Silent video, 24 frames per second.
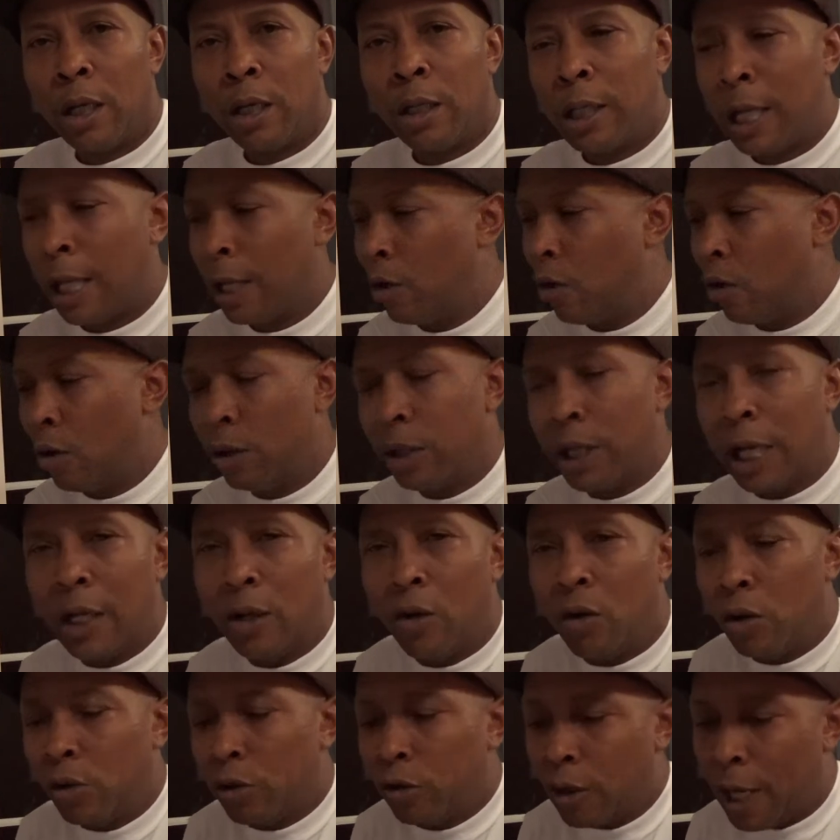They going
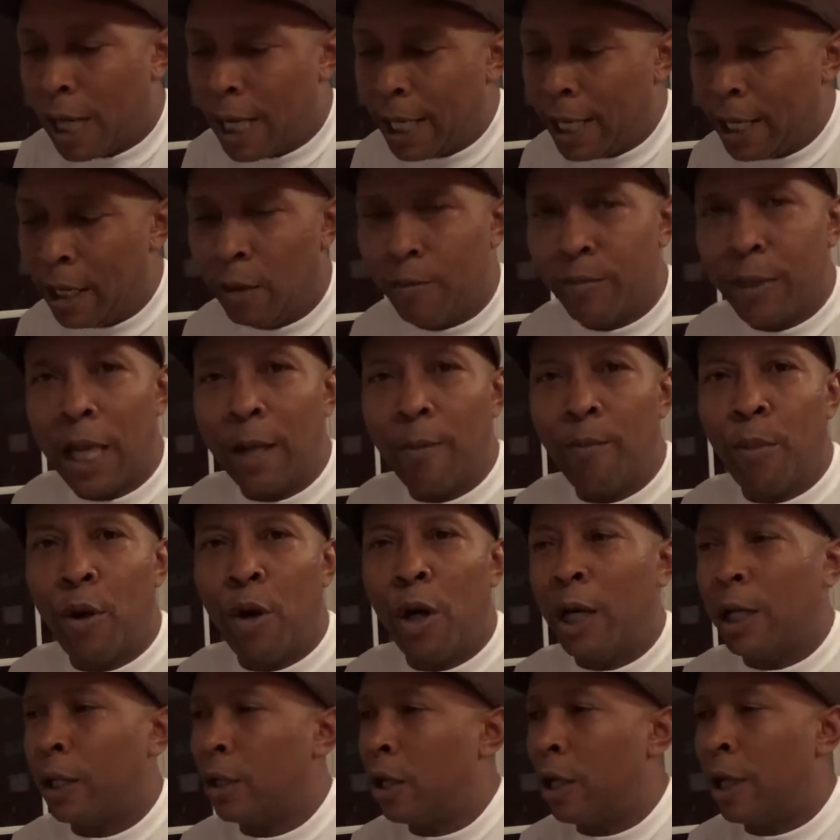to try to help their
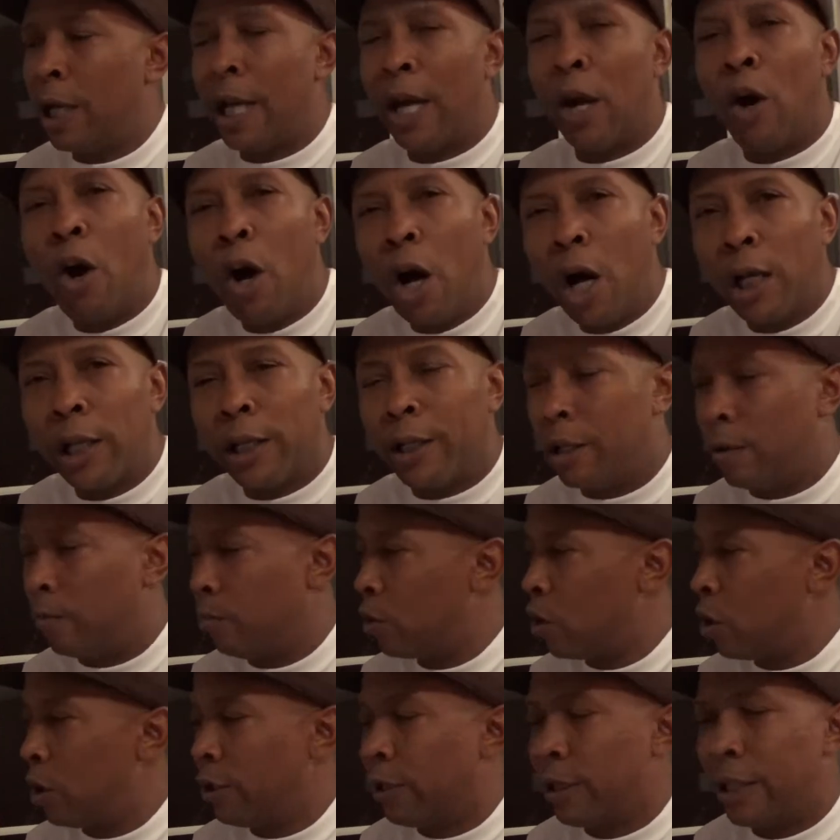boy, all of them,
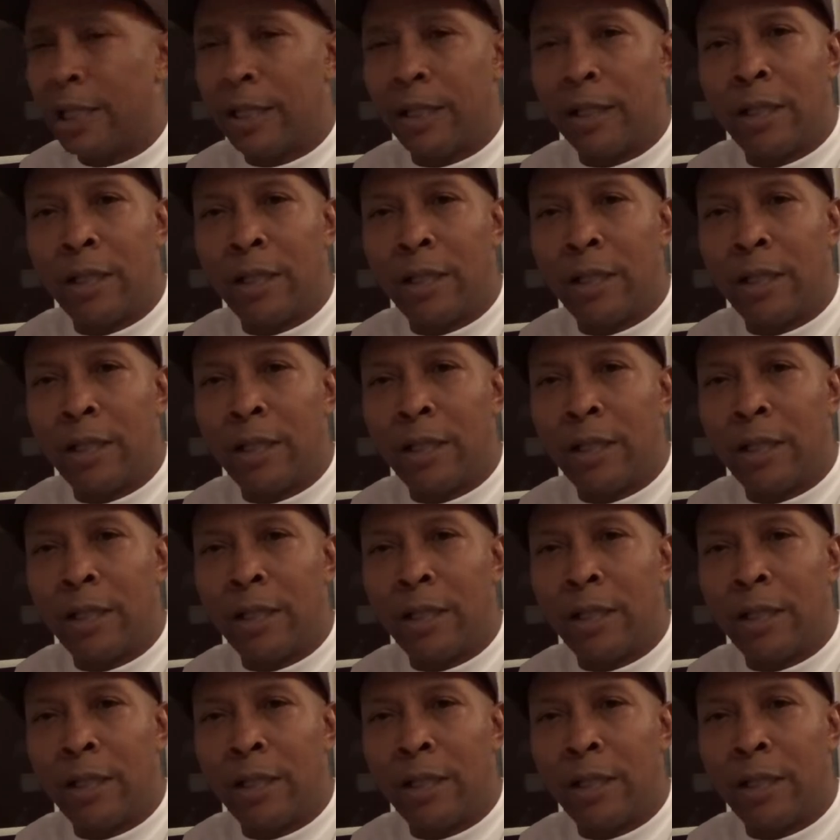because